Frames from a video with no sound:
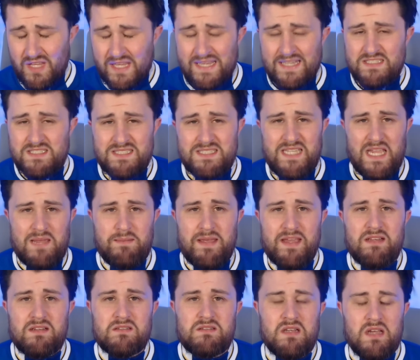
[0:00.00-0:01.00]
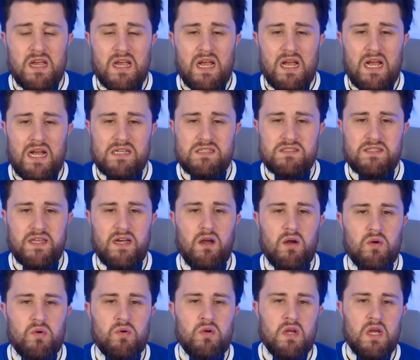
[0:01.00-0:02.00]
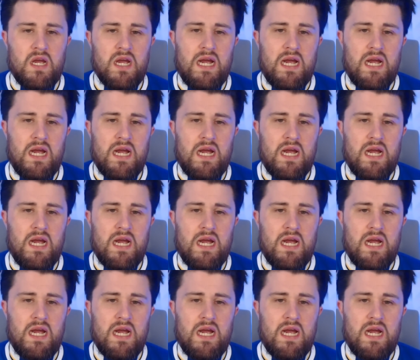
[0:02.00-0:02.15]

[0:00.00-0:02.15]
it's seems as though